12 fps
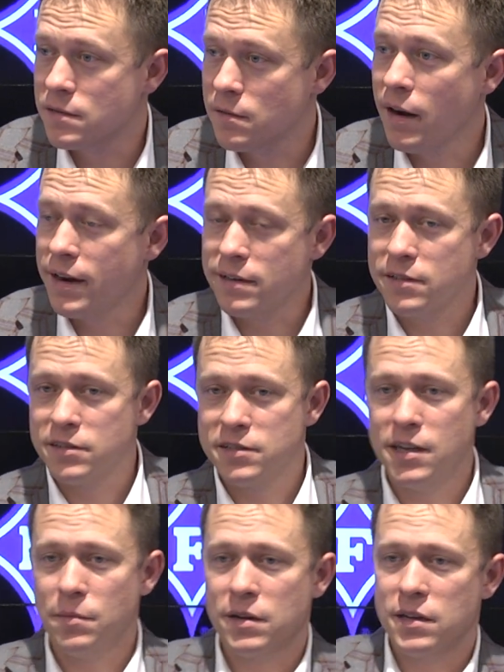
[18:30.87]
right?
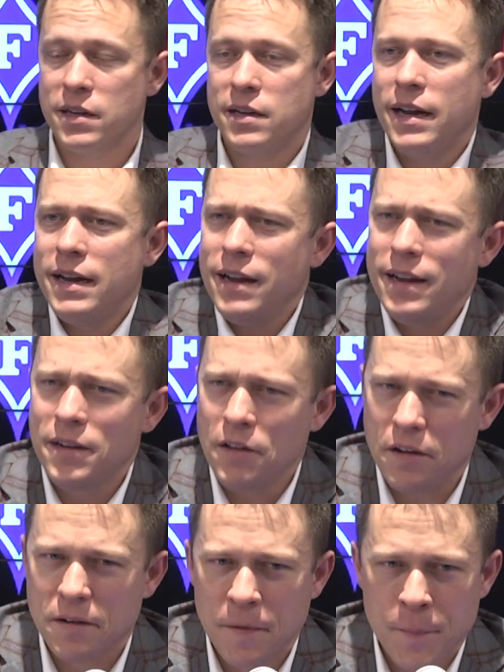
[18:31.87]
Typically, and look,